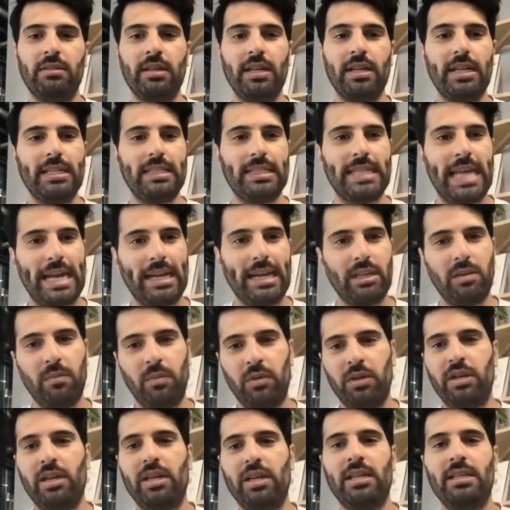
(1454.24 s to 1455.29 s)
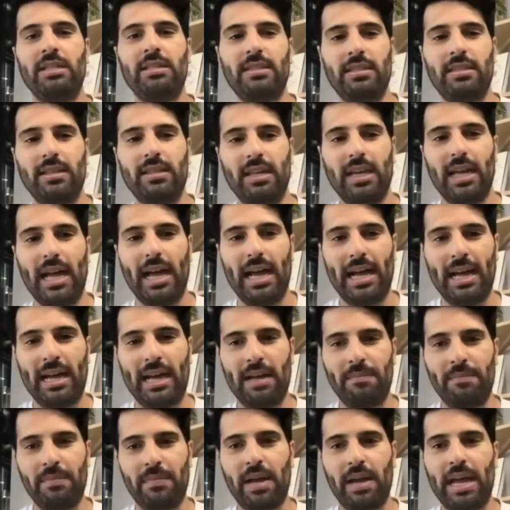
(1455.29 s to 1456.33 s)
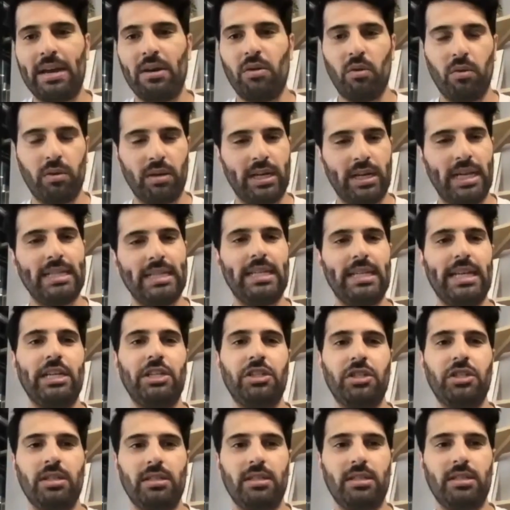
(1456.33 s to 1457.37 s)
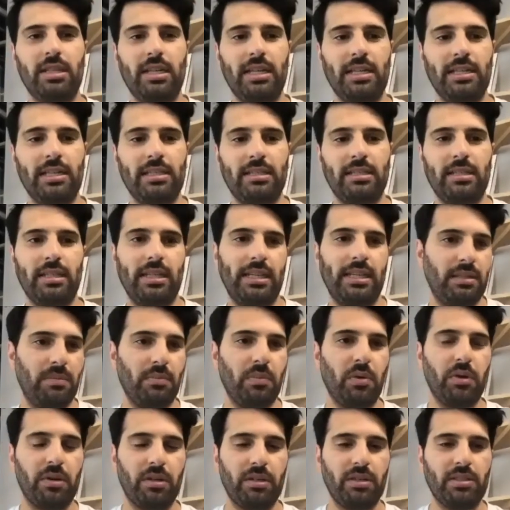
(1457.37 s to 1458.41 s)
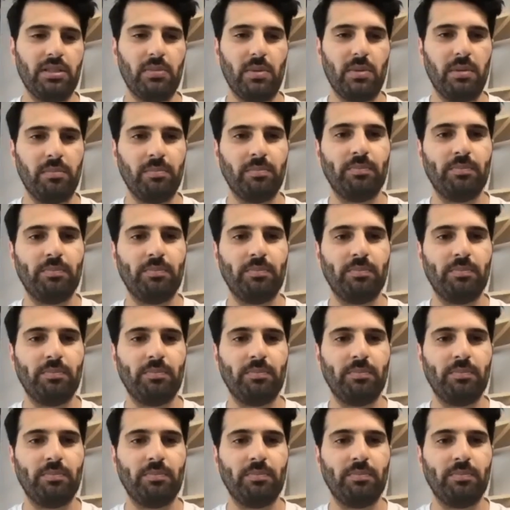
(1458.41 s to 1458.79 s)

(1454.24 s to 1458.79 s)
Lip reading: tech communities and organizations is important as well.